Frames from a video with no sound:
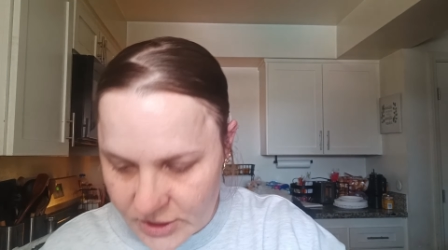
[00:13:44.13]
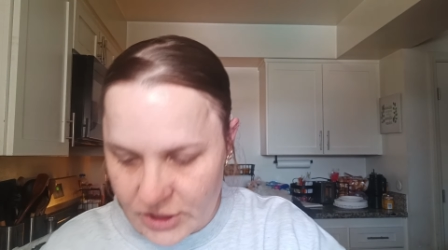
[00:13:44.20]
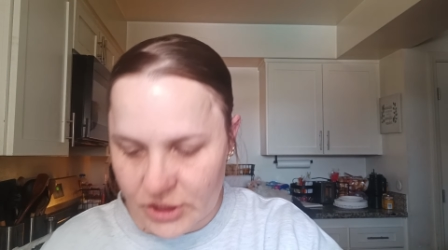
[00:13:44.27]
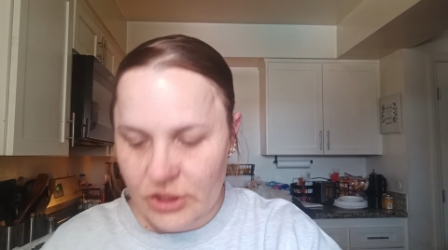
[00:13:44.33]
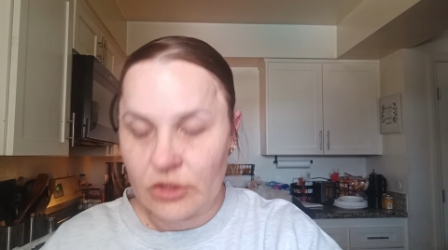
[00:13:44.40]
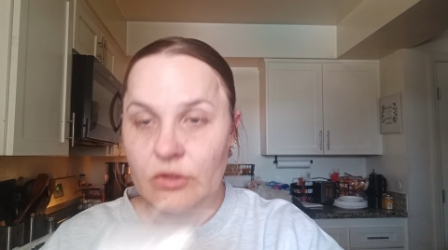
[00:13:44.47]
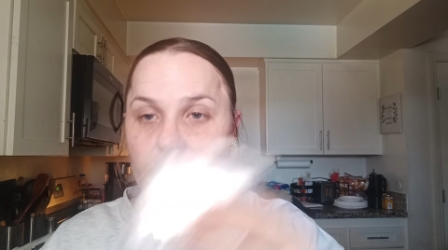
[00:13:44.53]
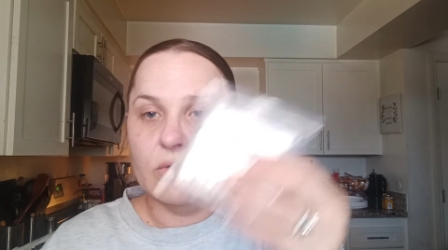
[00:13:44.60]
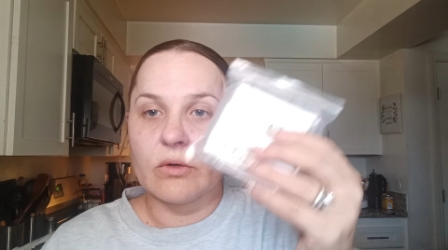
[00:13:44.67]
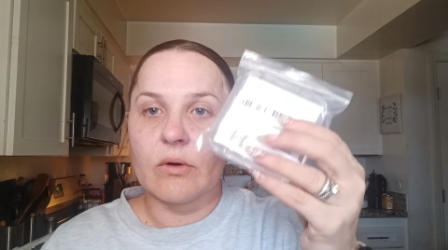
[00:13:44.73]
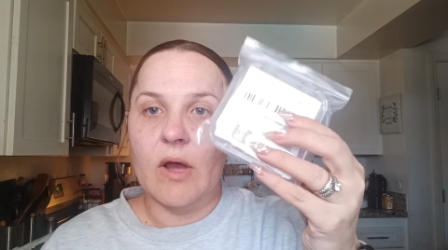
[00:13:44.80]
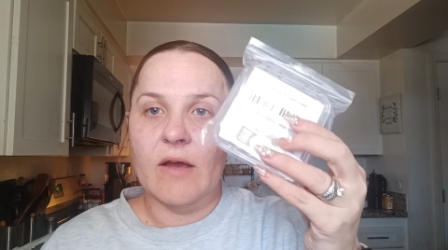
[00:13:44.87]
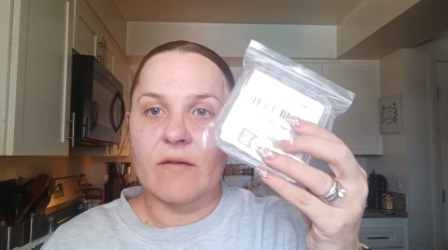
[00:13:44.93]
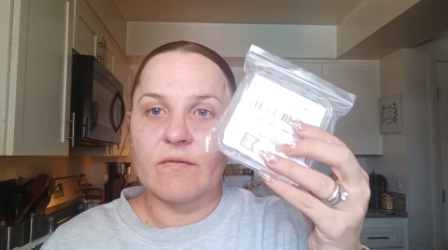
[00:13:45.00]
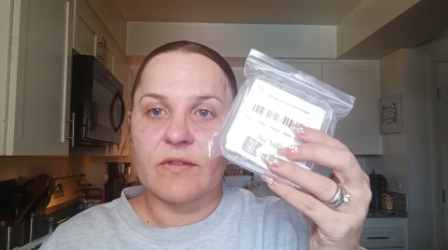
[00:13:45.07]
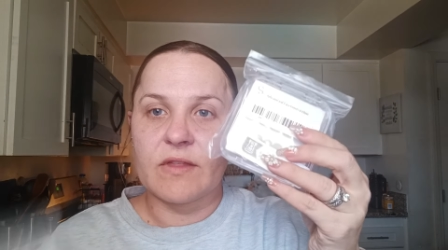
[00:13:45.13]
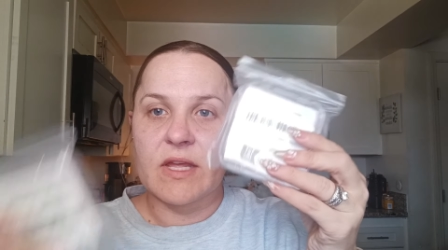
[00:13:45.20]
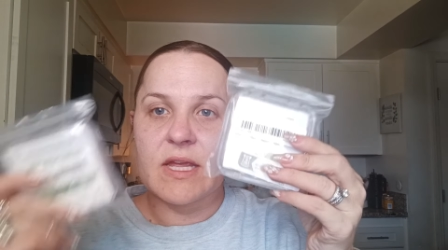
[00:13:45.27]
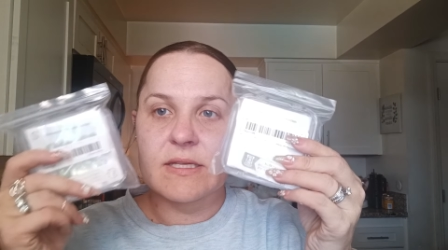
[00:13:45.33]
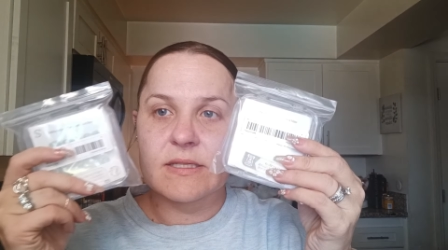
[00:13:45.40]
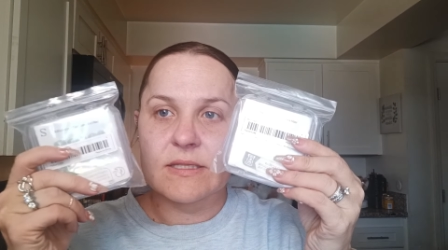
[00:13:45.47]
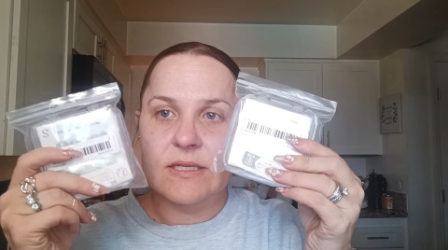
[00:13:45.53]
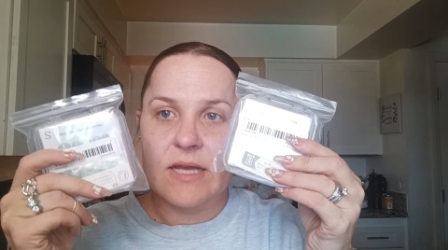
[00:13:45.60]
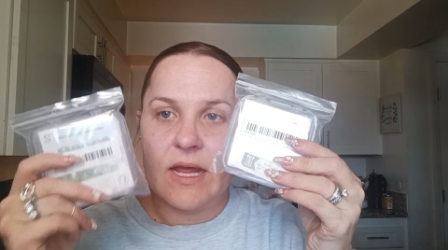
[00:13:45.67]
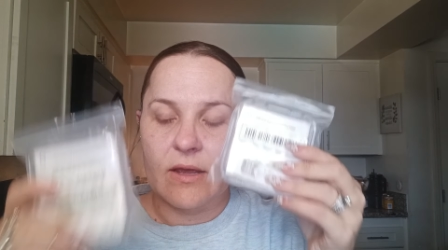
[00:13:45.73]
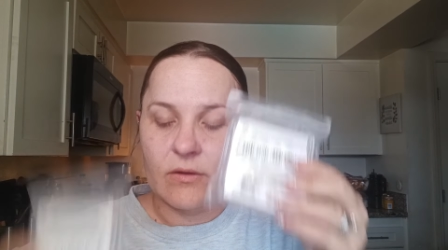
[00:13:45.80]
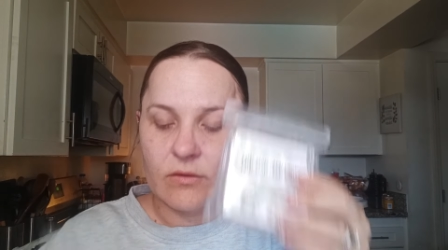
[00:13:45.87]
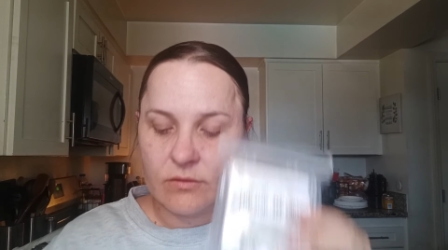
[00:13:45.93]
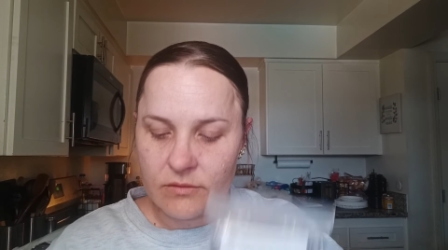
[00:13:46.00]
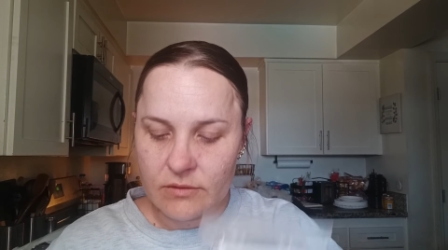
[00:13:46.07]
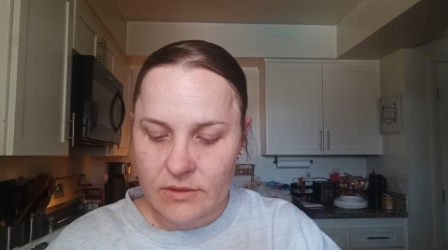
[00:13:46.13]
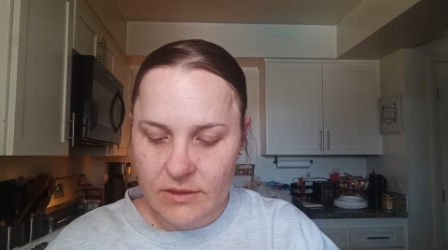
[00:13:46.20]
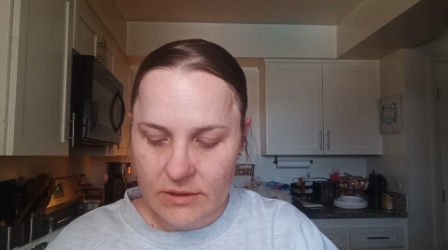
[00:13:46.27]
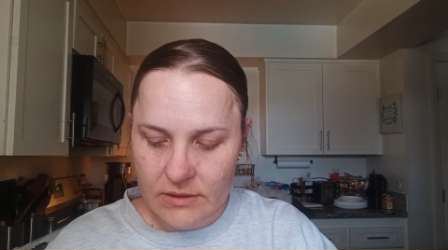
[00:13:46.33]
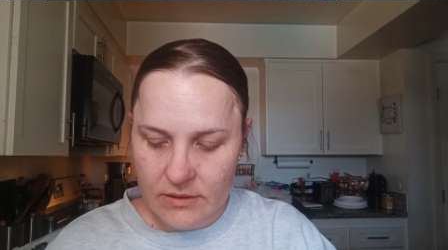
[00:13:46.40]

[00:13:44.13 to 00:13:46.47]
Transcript: two of these nails.